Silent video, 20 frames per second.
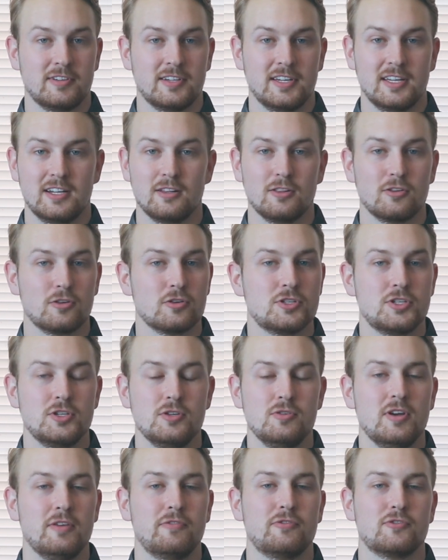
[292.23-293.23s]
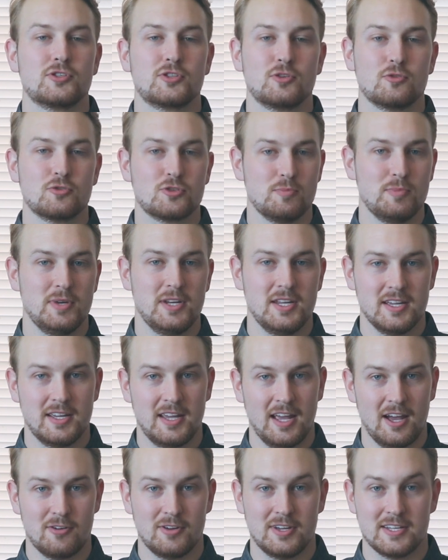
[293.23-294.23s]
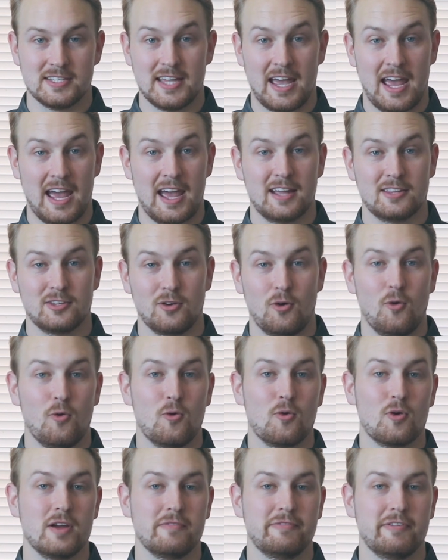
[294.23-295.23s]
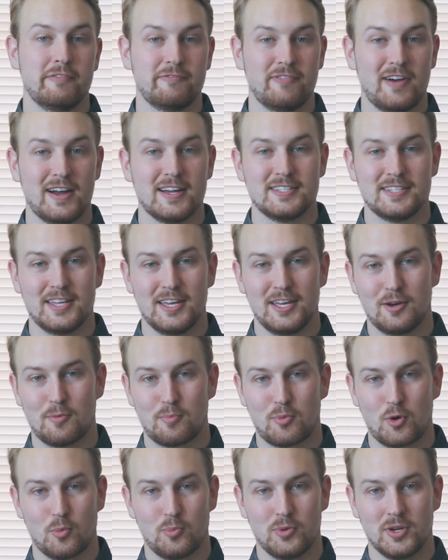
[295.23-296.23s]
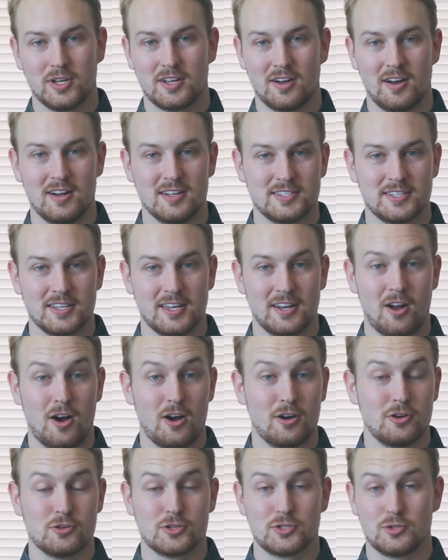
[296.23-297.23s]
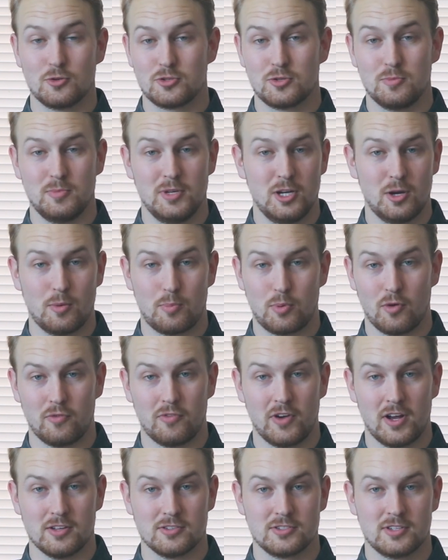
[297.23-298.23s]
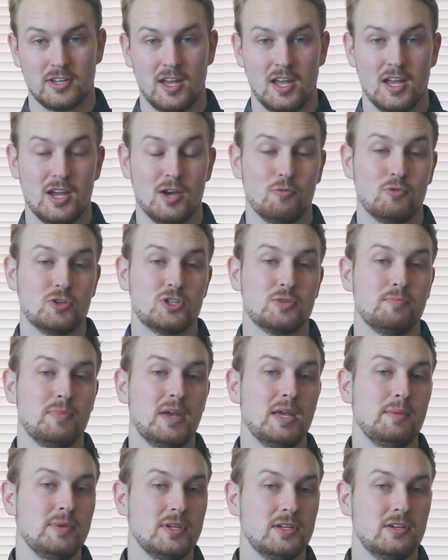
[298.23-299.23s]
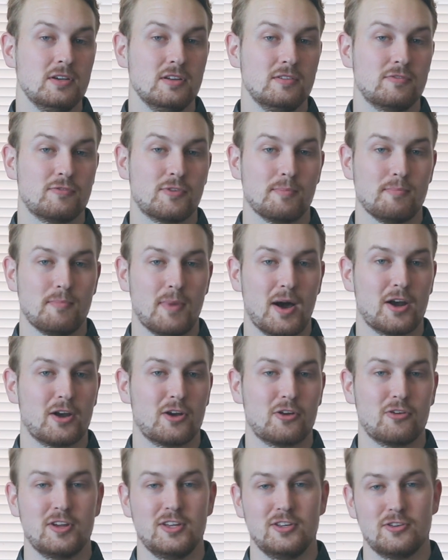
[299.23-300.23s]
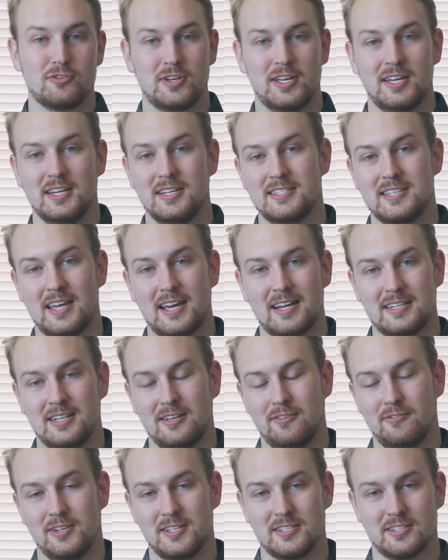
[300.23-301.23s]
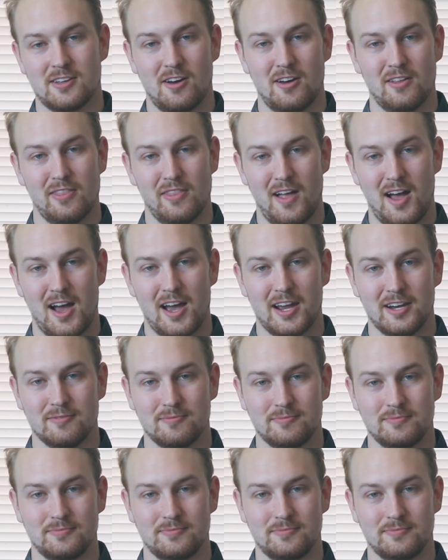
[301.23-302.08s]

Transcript: It alerts you if your social media account gets hacked or if it finds inappropriate content on your social media profiles. which may be good for monitoring your kids' activities online.